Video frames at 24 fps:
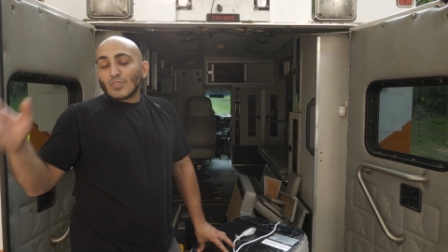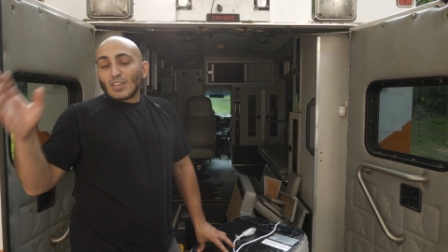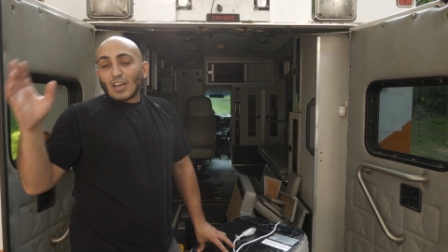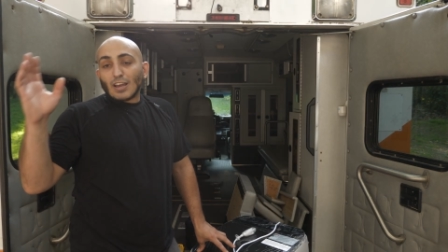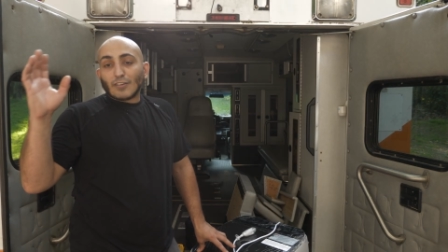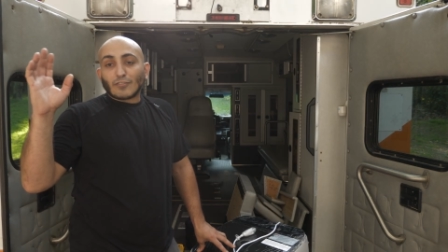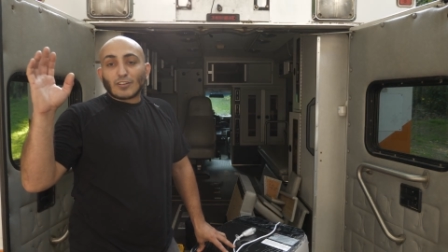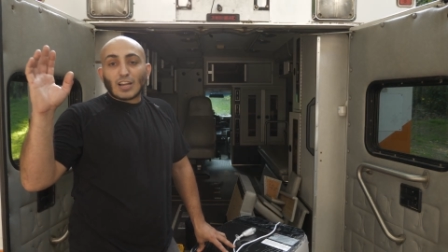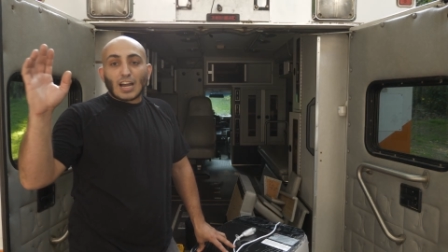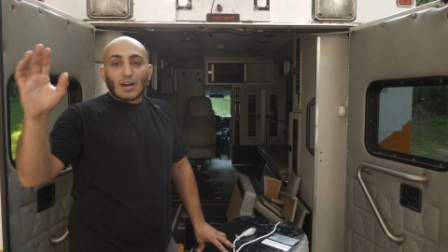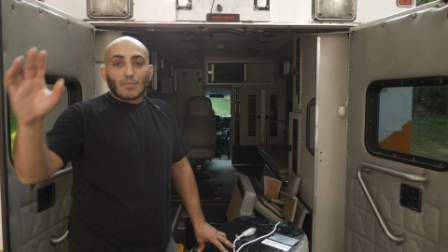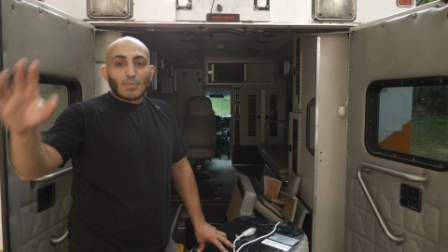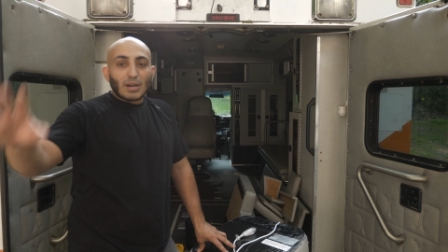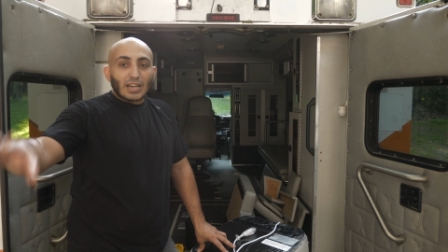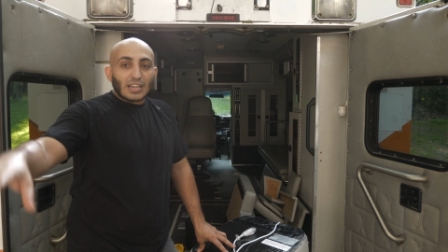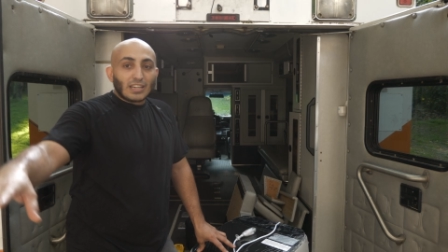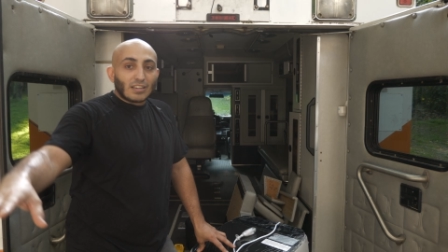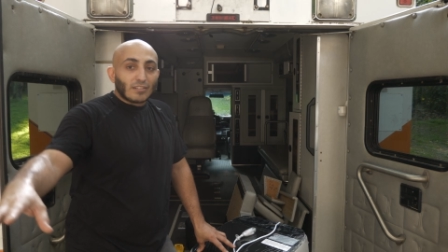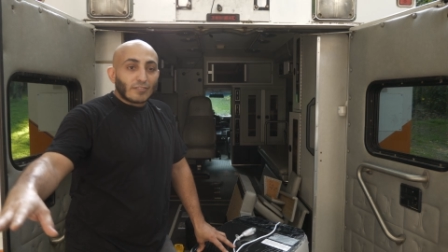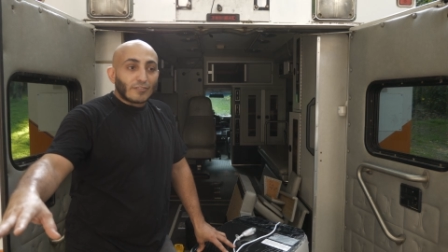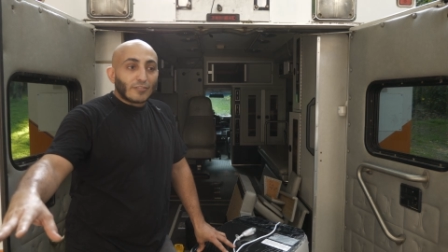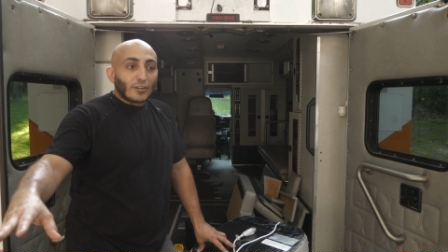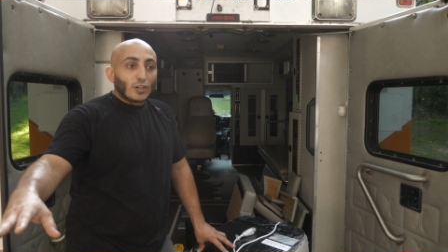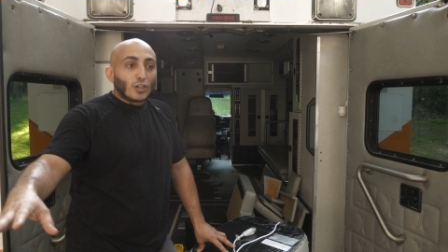I've got my
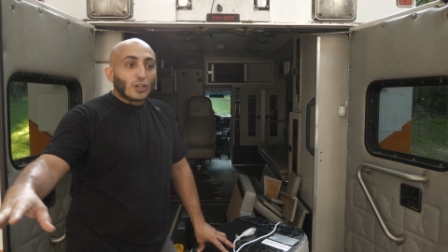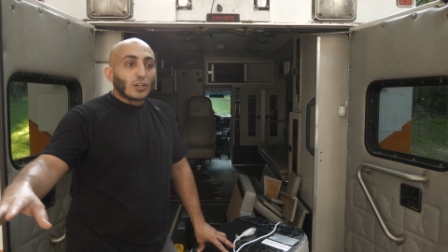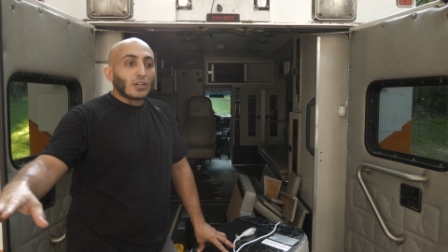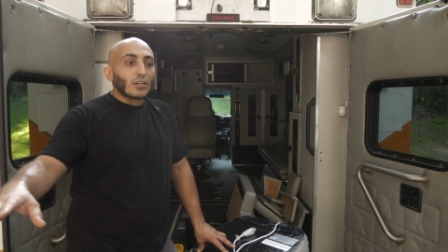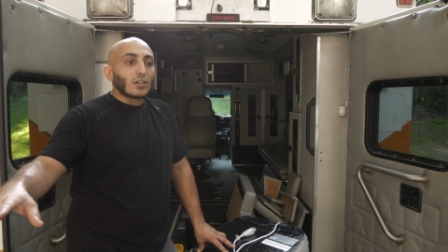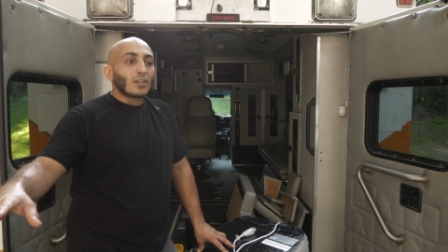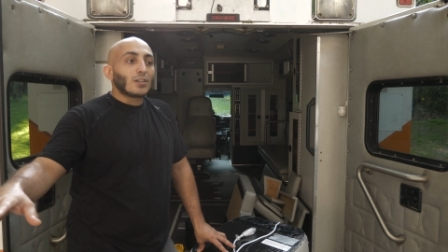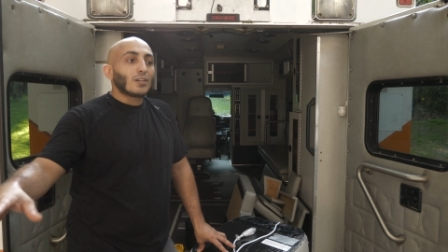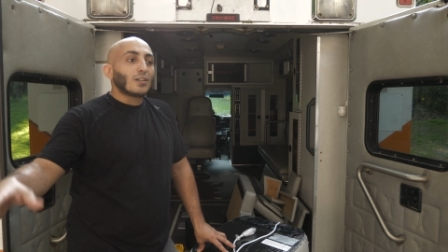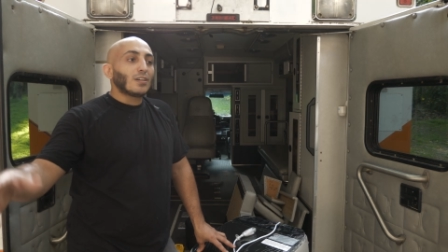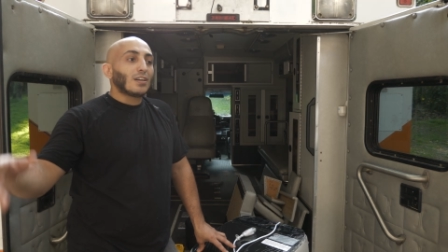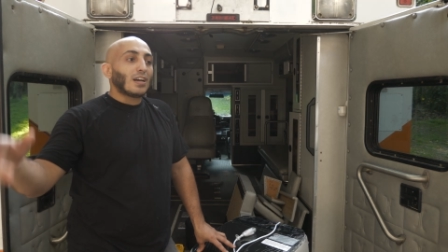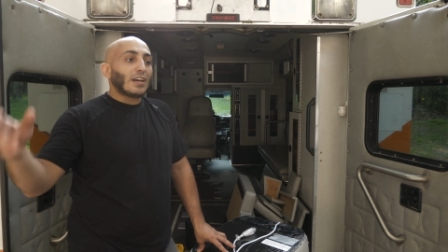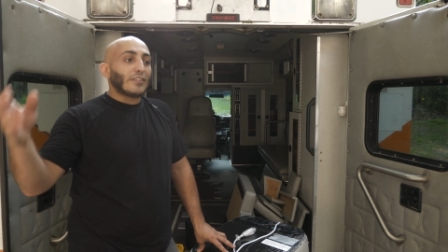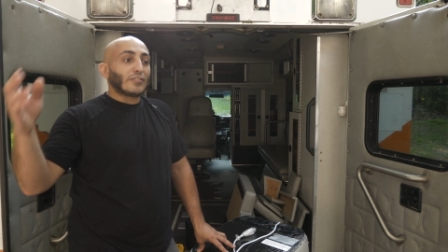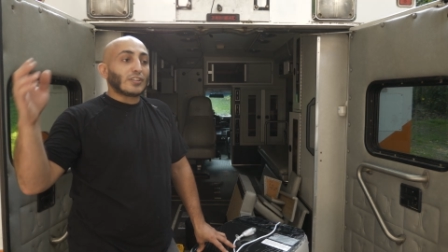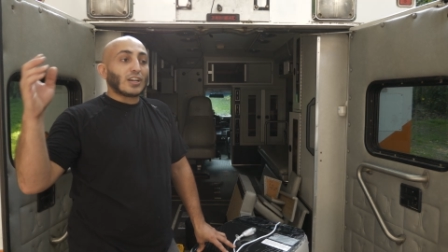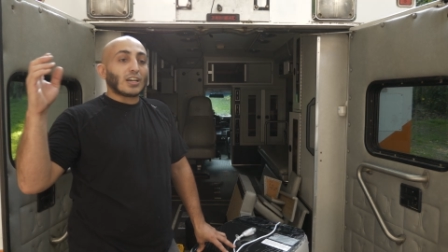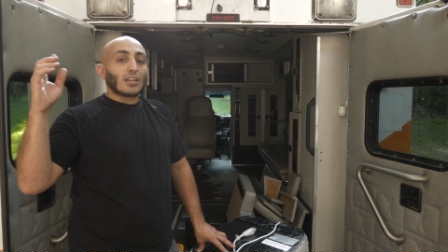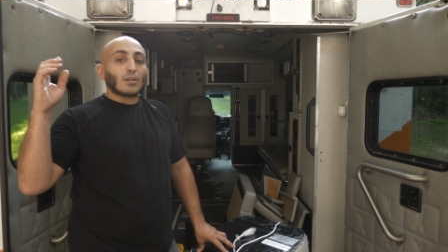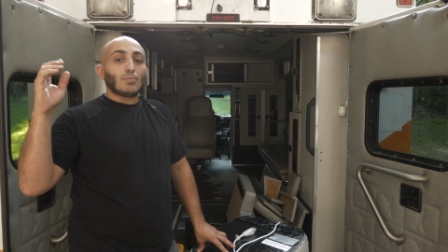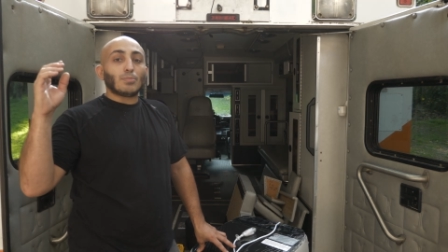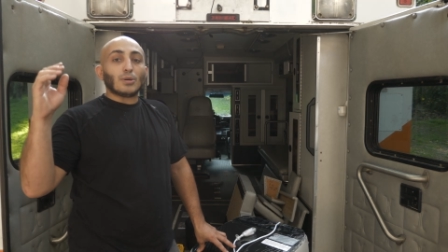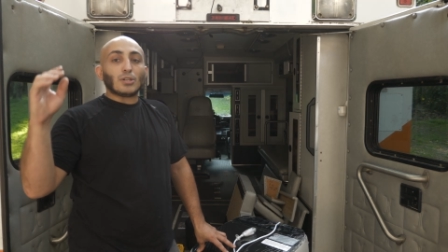inverter, I've
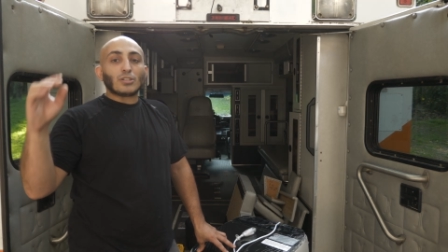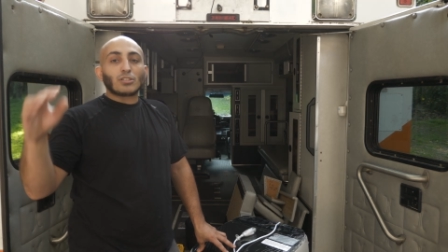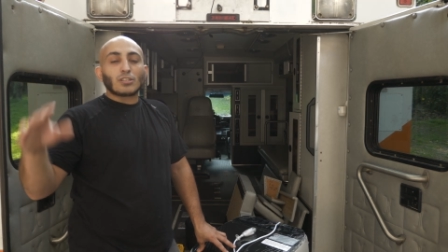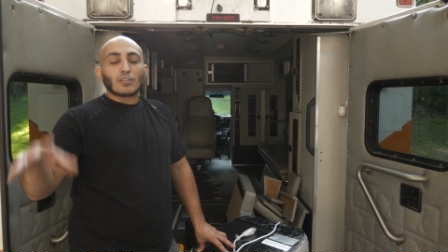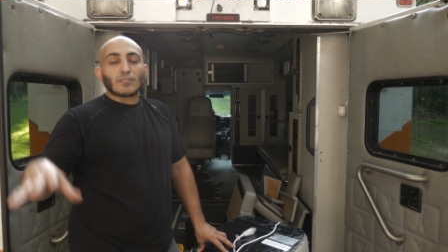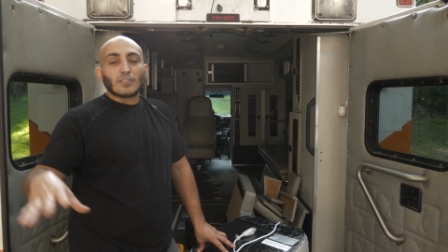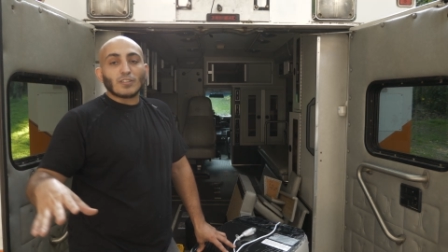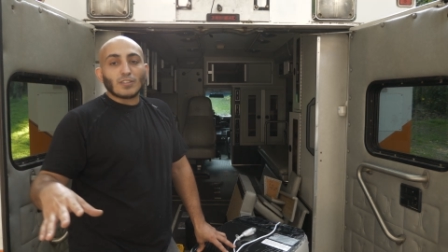got a bunch of